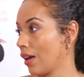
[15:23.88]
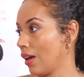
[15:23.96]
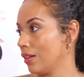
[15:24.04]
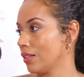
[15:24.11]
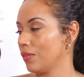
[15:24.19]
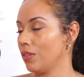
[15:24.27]

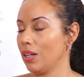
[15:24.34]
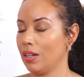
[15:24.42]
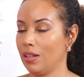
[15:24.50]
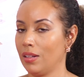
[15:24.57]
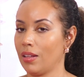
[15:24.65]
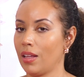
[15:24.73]
guys. I've
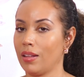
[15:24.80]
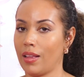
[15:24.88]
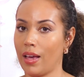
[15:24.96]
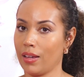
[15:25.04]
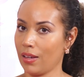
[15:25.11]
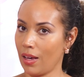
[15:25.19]
dated a
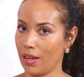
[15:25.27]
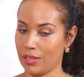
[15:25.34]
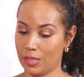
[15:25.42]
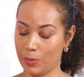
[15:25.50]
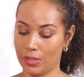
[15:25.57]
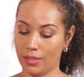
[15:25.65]
Latin guy
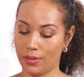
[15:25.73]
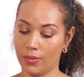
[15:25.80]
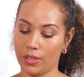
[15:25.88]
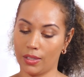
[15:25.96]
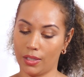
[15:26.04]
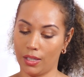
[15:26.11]

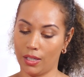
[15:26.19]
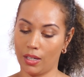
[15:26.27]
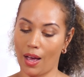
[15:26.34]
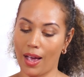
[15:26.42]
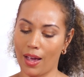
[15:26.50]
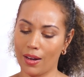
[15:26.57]

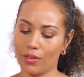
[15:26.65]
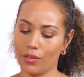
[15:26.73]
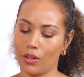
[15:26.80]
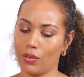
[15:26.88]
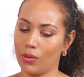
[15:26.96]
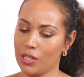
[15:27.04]
specifically. I had a
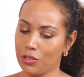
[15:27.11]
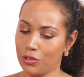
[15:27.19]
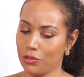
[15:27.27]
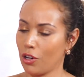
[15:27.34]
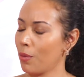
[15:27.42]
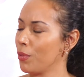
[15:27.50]
lot of
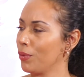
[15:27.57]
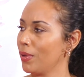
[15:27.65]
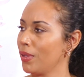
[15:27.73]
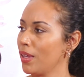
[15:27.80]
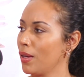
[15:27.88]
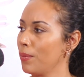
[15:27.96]
racial trauma
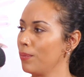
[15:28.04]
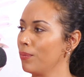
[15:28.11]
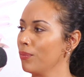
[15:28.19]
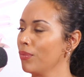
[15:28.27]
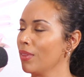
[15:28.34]
with him,